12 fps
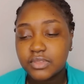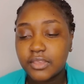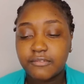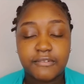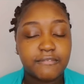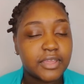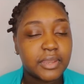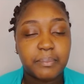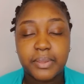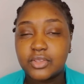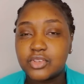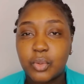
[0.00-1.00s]
If I find a
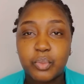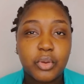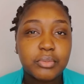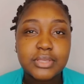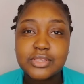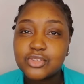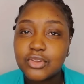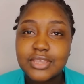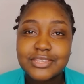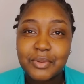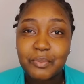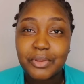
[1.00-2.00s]
picture, I'll probably insert
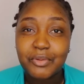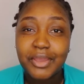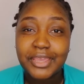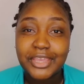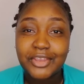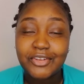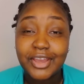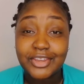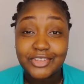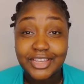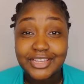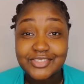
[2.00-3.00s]
it somewhere right here and
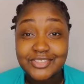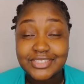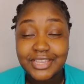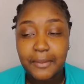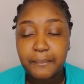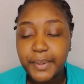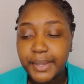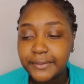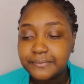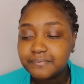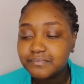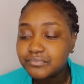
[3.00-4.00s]
you guys will see it.
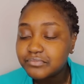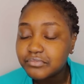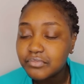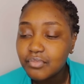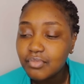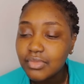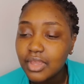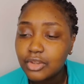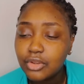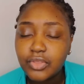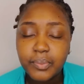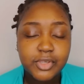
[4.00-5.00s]
But
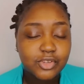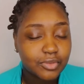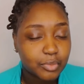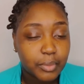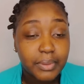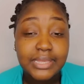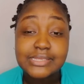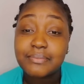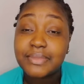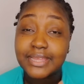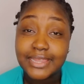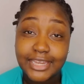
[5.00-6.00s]
not the picture of the bra, but like
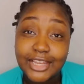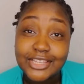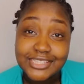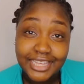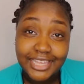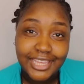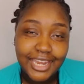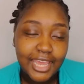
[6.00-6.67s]
something that looks like it.